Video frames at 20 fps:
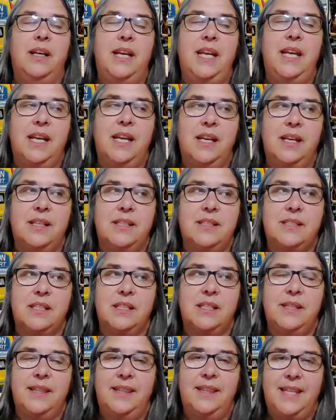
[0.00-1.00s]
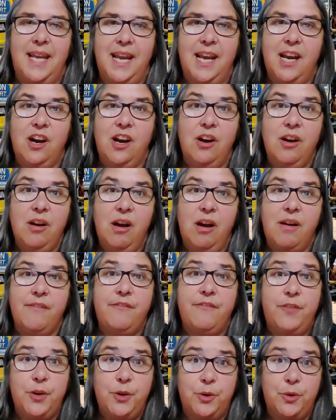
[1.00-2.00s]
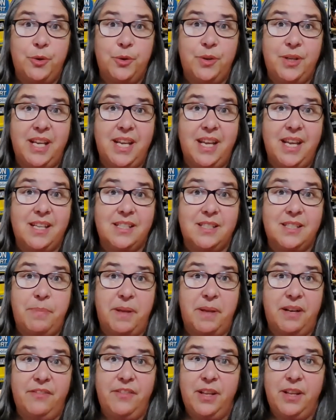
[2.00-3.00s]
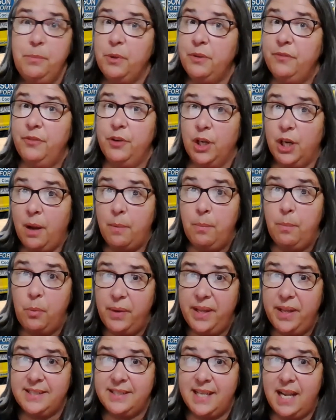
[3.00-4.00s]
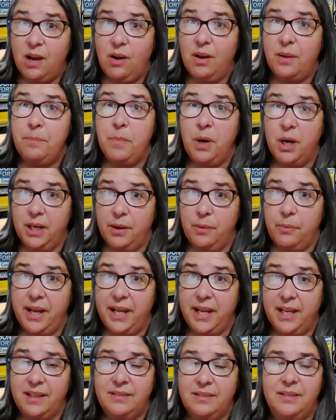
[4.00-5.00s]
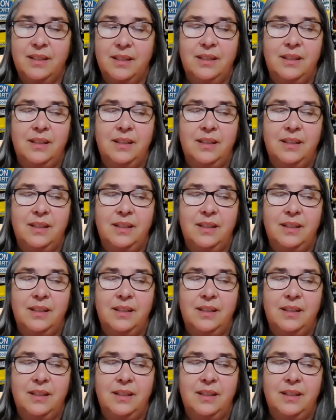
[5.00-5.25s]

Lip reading: and their food has been available for a couple weeks now on Market Wagon.